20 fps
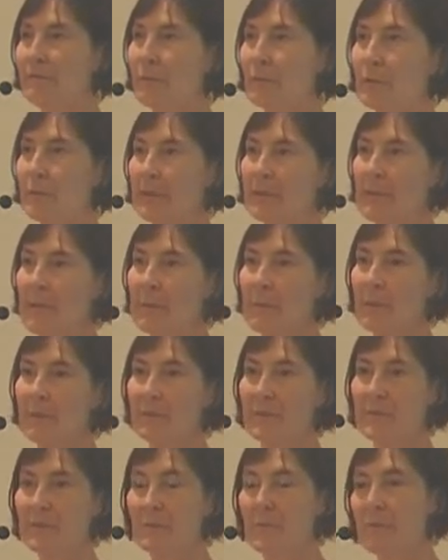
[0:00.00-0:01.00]
40
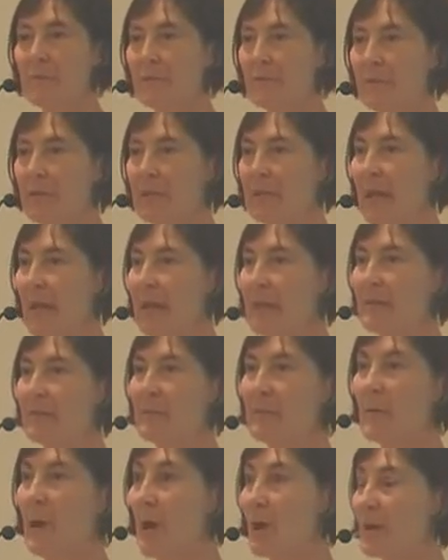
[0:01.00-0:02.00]
chemicals where 39 of
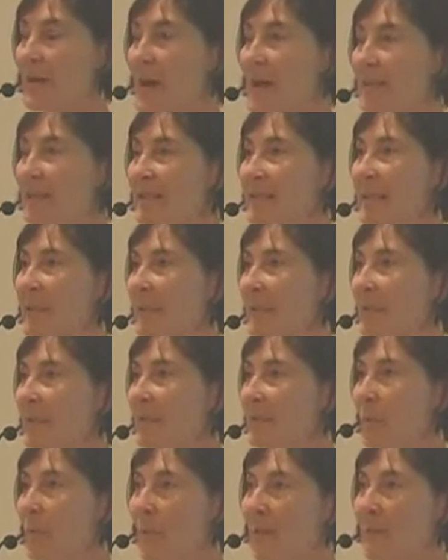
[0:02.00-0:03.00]
them are non-detects
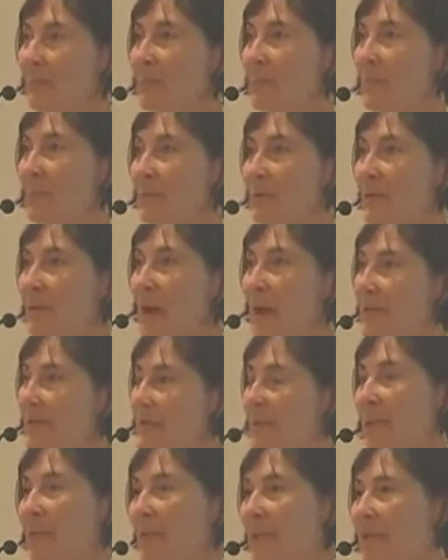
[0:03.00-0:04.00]
and one's super
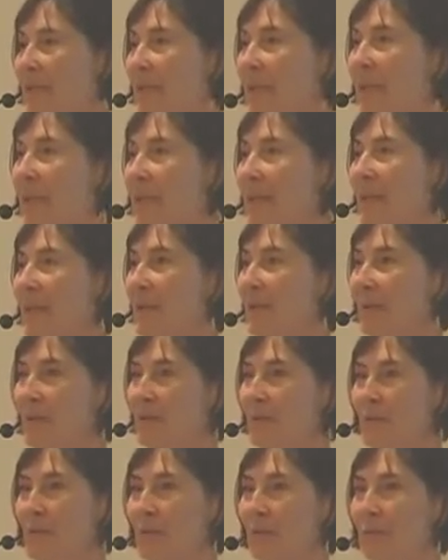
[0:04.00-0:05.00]
toxic,
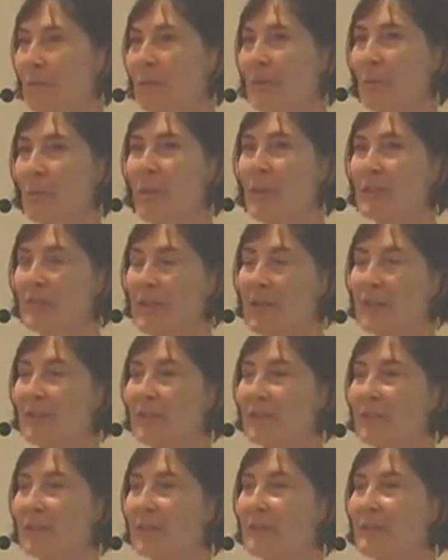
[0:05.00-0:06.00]
you're gonna wash out your
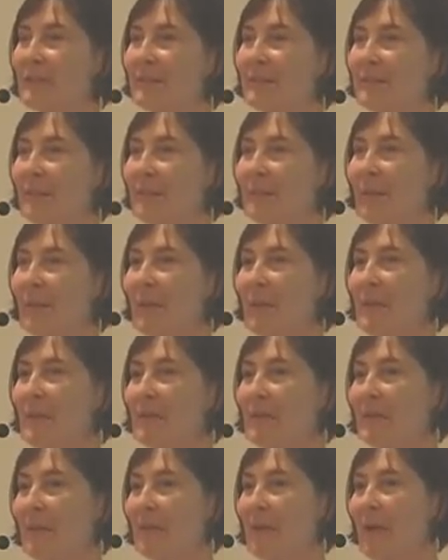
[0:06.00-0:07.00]
signal.
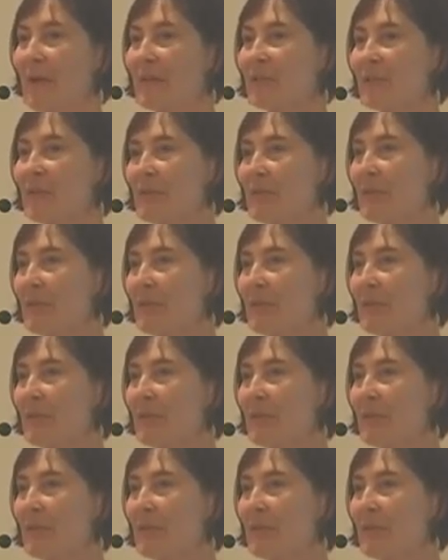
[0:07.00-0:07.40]
So actually